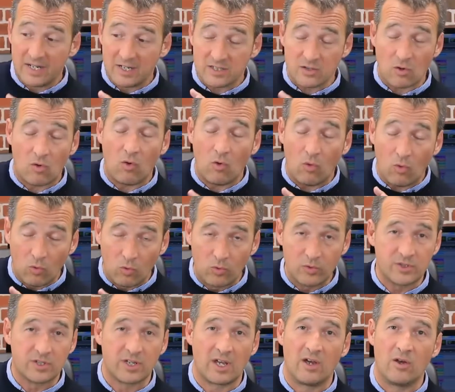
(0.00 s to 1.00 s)
it's
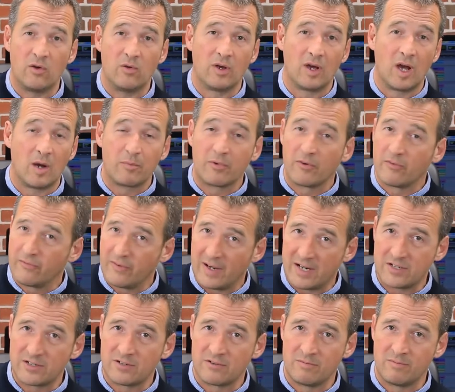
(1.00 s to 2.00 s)
also a
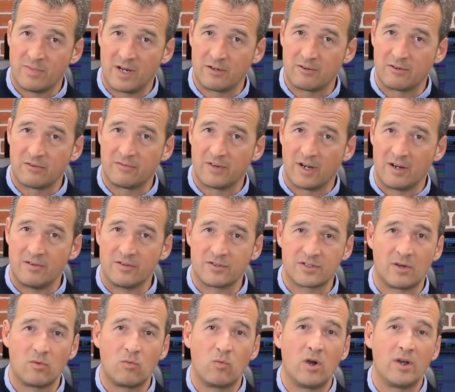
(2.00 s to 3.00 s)
professional microphone.
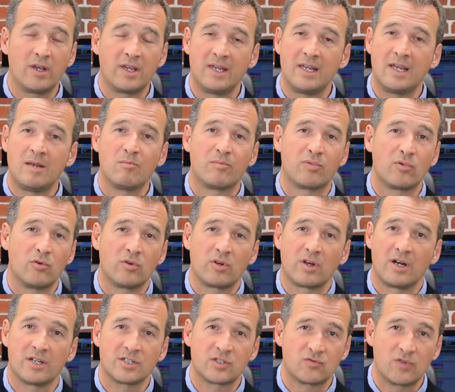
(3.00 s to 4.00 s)
So working in
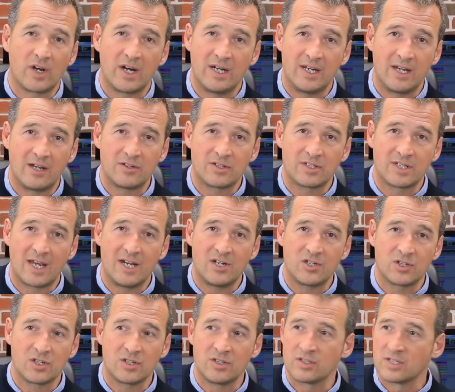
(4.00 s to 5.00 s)
broadcast radio
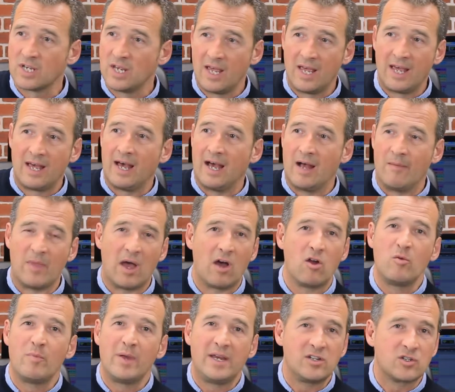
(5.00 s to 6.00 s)
stations,
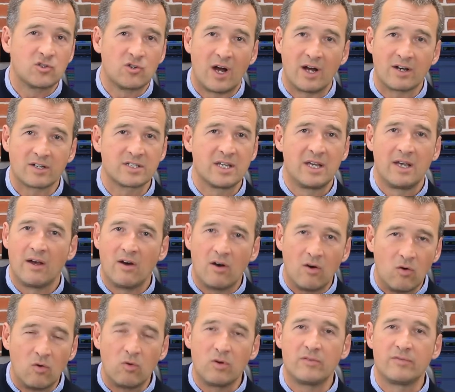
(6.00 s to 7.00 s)
OB trucks,
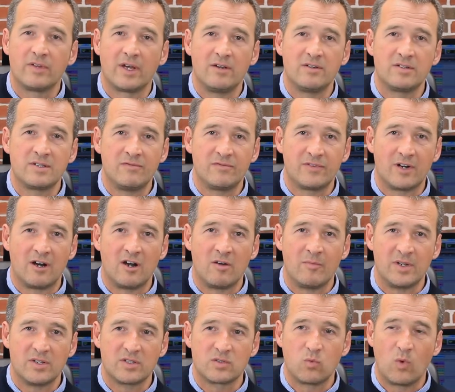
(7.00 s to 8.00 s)
all of those
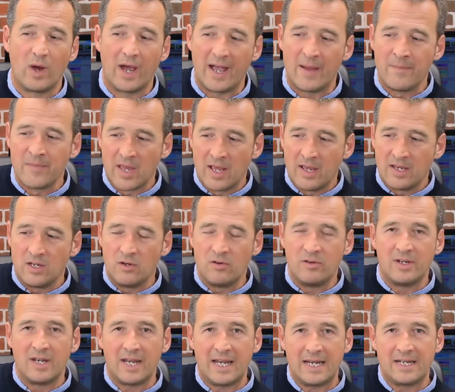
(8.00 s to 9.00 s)
environments where you
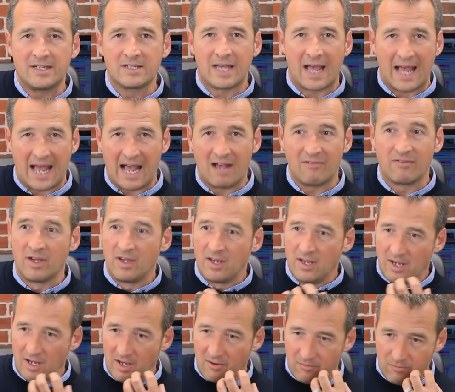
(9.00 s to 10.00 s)
need to have
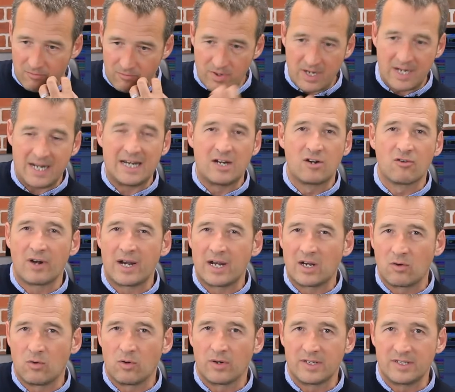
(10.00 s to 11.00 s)
a really great
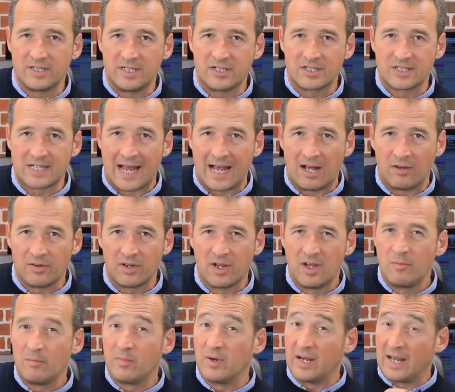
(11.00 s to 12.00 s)
quality sound,
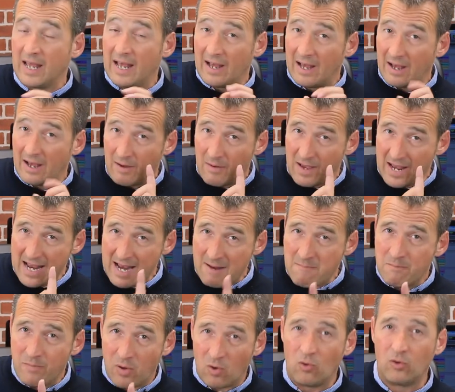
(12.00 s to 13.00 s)
but
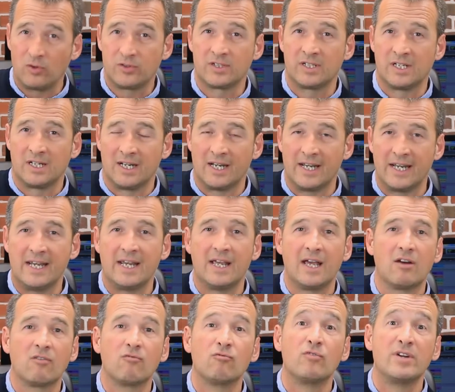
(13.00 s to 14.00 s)
importantly,
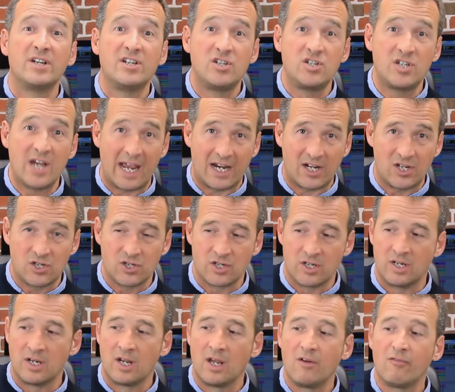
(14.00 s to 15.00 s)

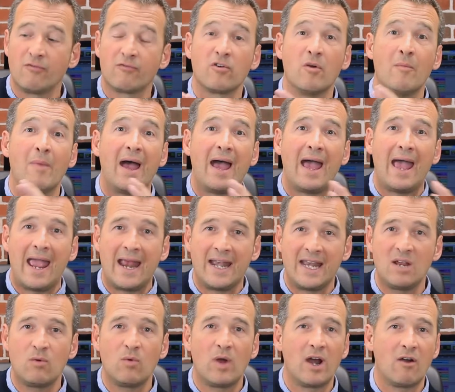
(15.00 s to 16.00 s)
rejection from
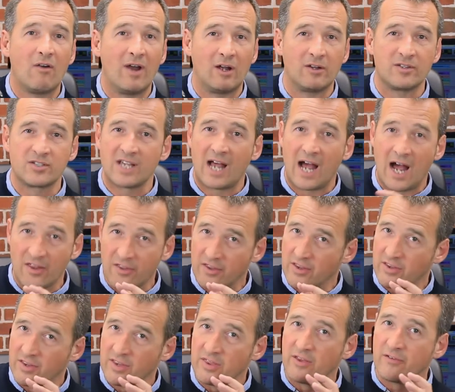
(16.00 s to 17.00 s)
anywhere else other
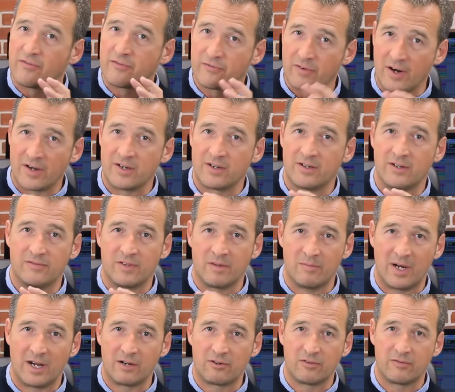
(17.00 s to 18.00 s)
than the front of the
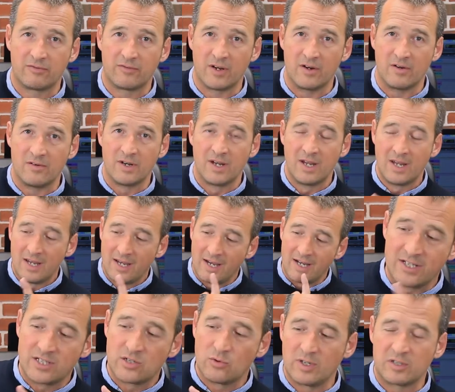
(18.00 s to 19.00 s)
microphone.
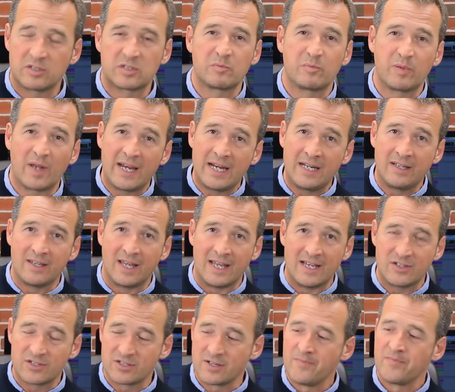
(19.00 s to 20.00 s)
And to explain
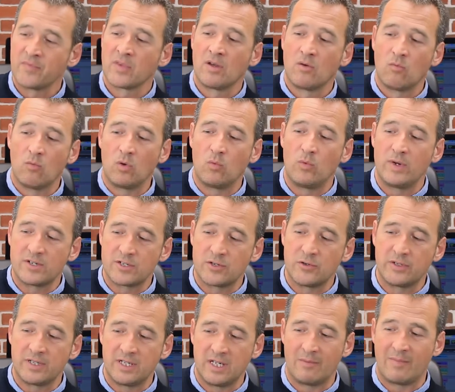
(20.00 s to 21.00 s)
this, what we're
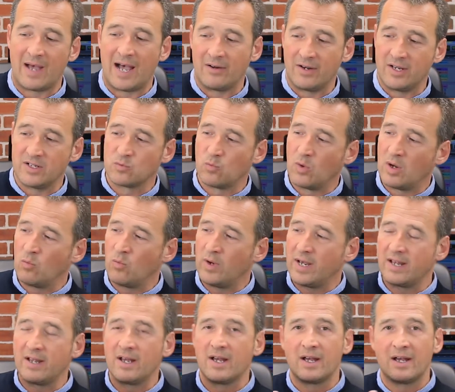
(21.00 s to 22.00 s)
talking about is when
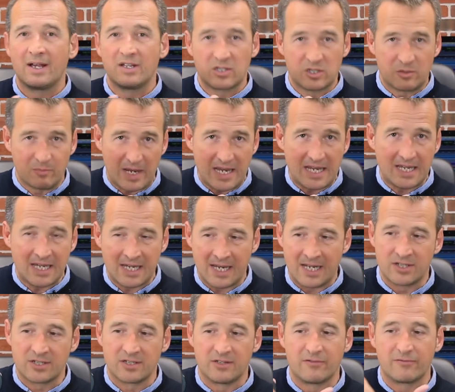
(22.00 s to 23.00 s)
we're speaking
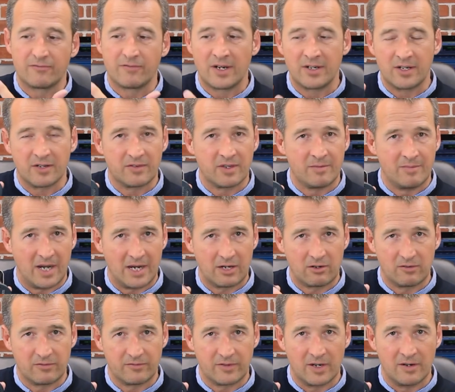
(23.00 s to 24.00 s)
into the front of the
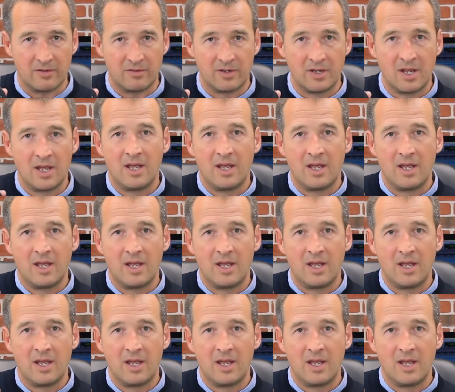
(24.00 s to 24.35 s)
microphone,